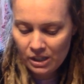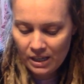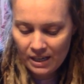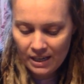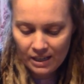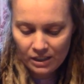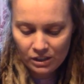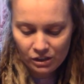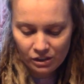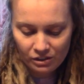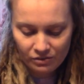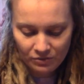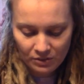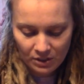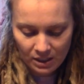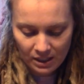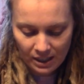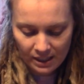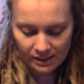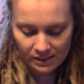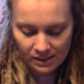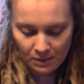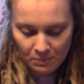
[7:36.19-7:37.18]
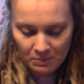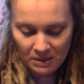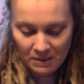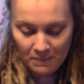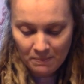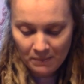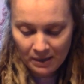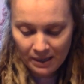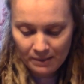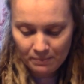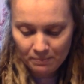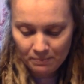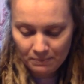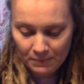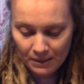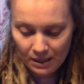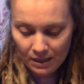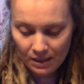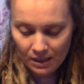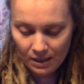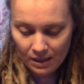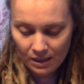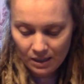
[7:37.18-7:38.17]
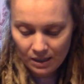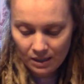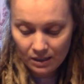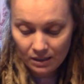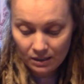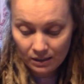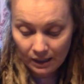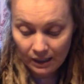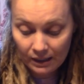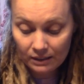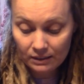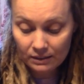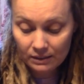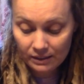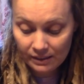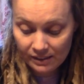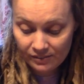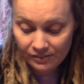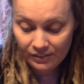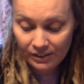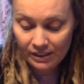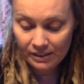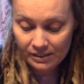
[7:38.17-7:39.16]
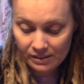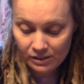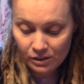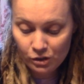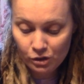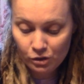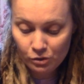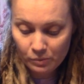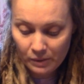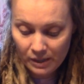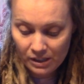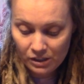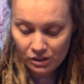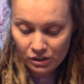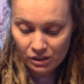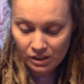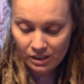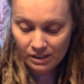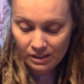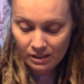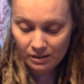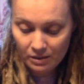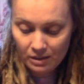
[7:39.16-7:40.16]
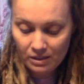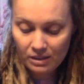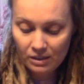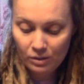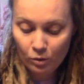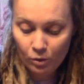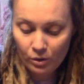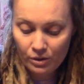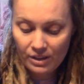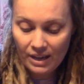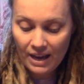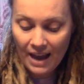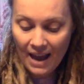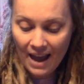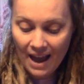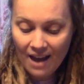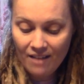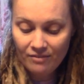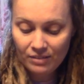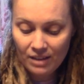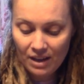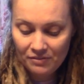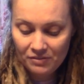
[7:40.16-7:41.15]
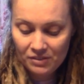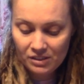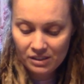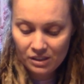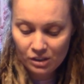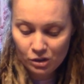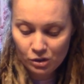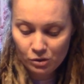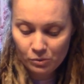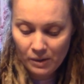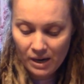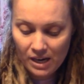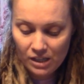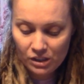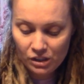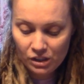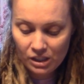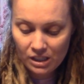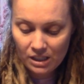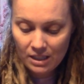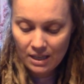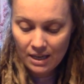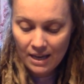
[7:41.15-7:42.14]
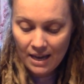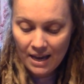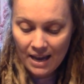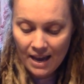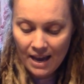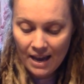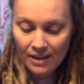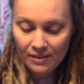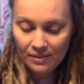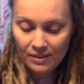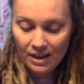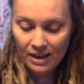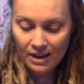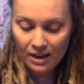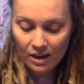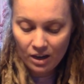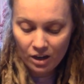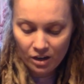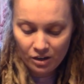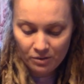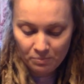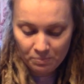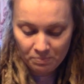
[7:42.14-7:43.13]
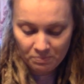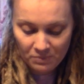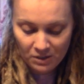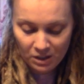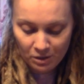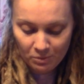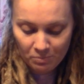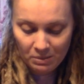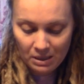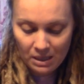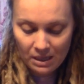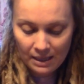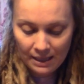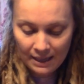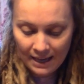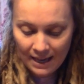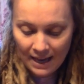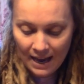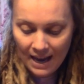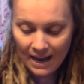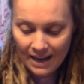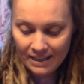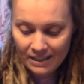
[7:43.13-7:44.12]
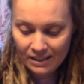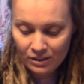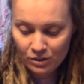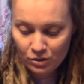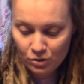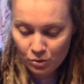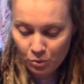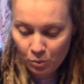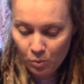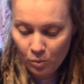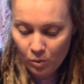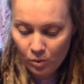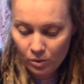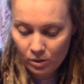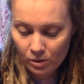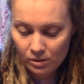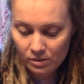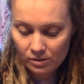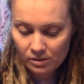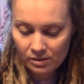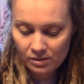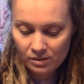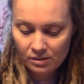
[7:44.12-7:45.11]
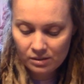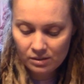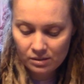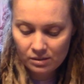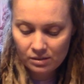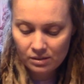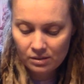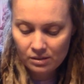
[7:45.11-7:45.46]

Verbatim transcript: I actually feel like somebody might be like leaving a situation and they're in, or they have left a situation and they are they're being guided towards